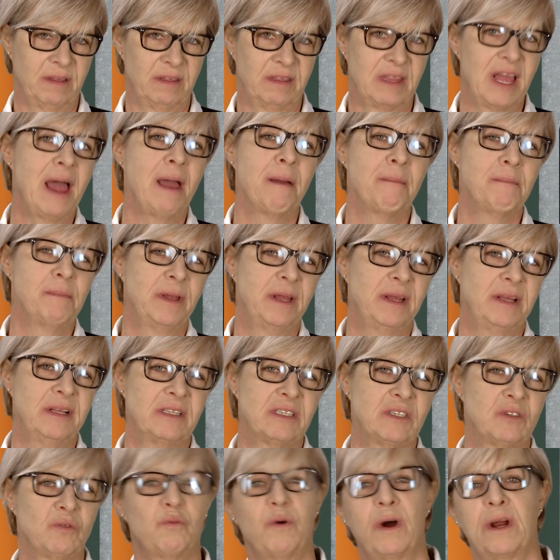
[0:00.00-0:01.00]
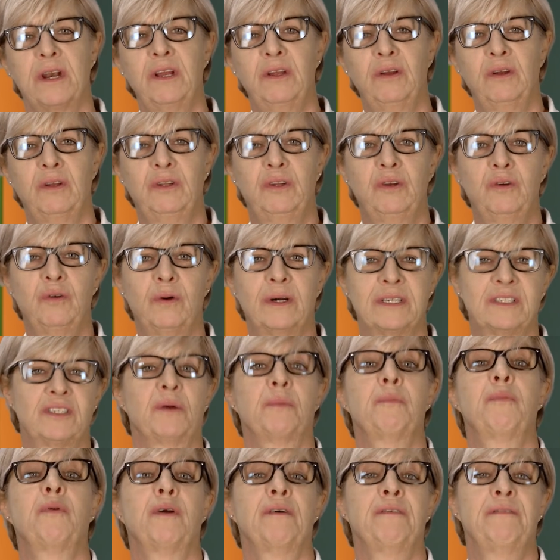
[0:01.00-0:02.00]
That means, what do you do as
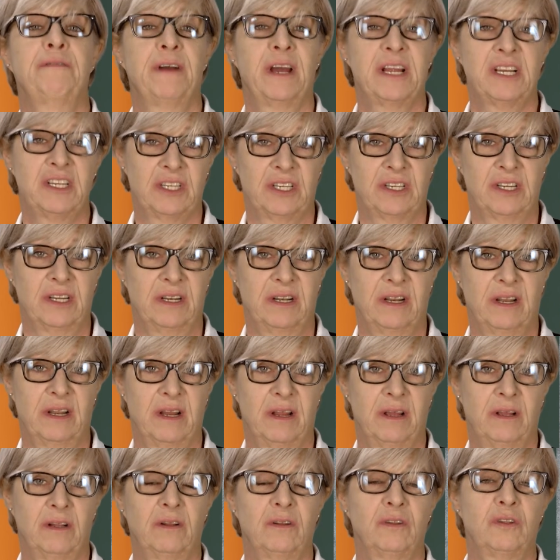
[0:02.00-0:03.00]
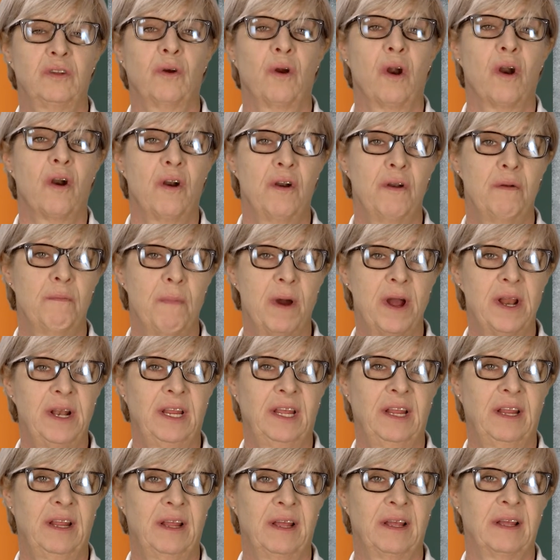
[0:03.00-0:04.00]
a profession to earn
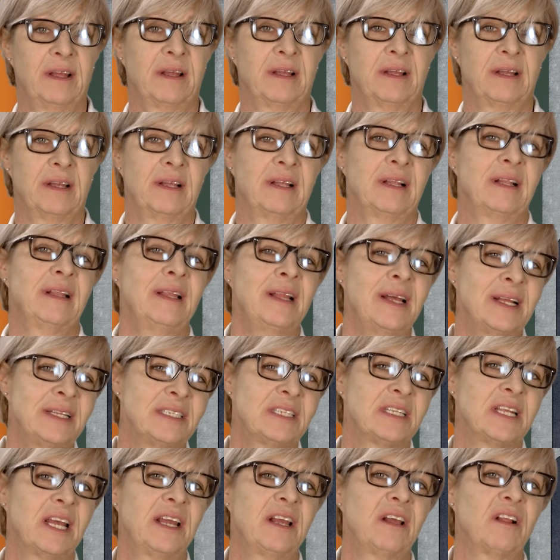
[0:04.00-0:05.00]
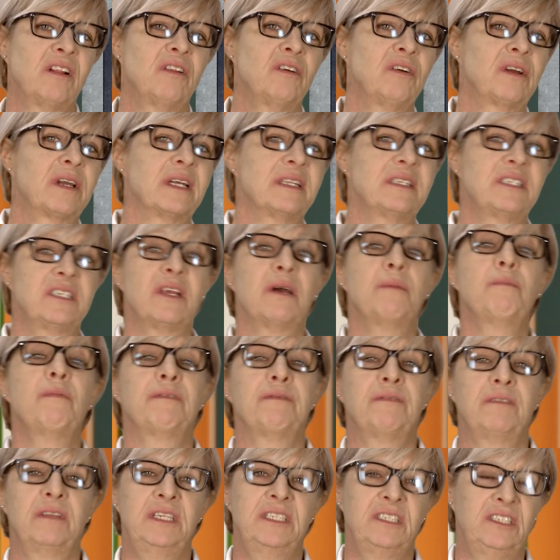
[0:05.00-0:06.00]
money? Let's take a look at some
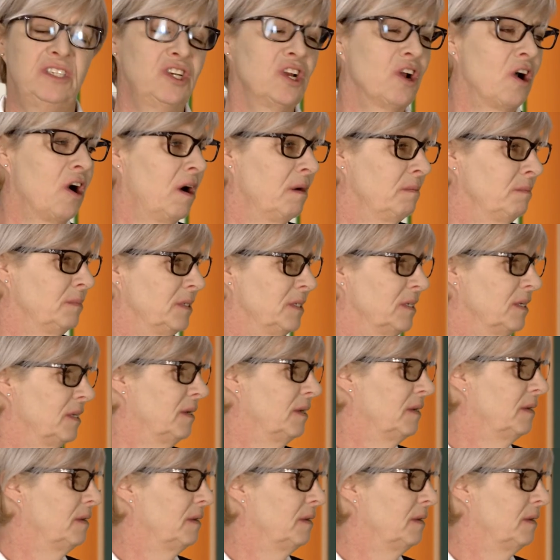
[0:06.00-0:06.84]
of these jobs.